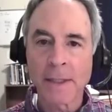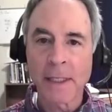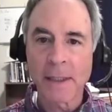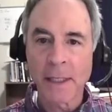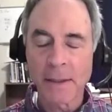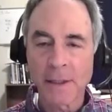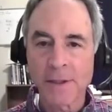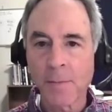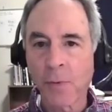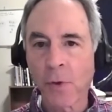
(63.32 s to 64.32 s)
it's
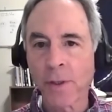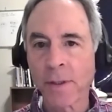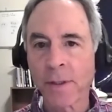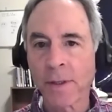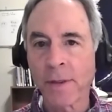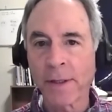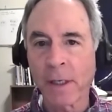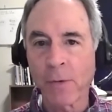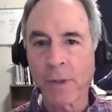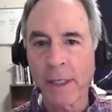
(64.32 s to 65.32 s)
important
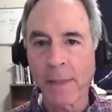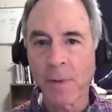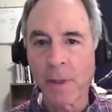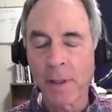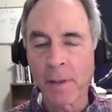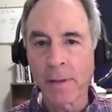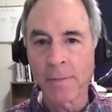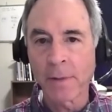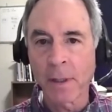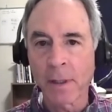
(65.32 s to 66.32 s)
that we keep on
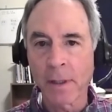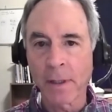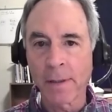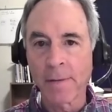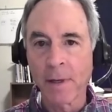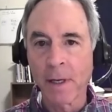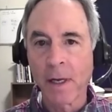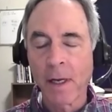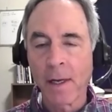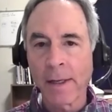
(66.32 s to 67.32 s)

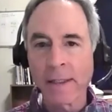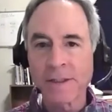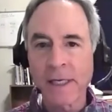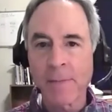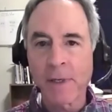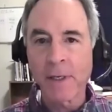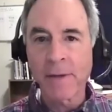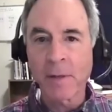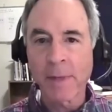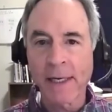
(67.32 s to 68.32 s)
examining
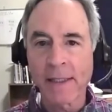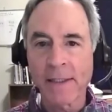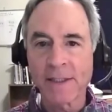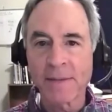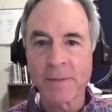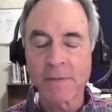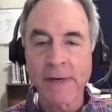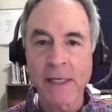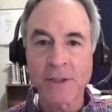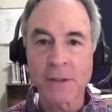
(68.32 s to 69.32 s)
the mechanisms of
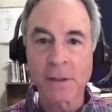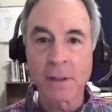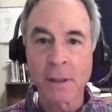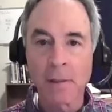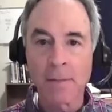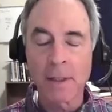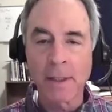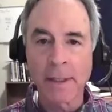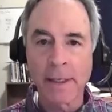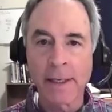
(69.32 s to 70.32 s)
action.
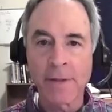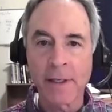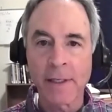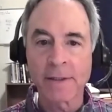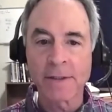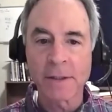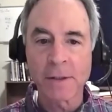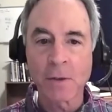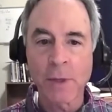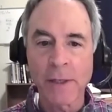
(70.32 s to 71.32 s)
I think it's
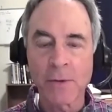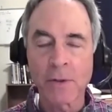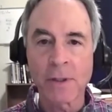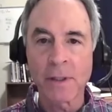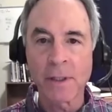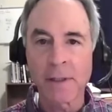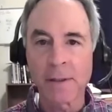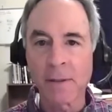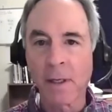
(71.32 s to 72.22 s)
quite early in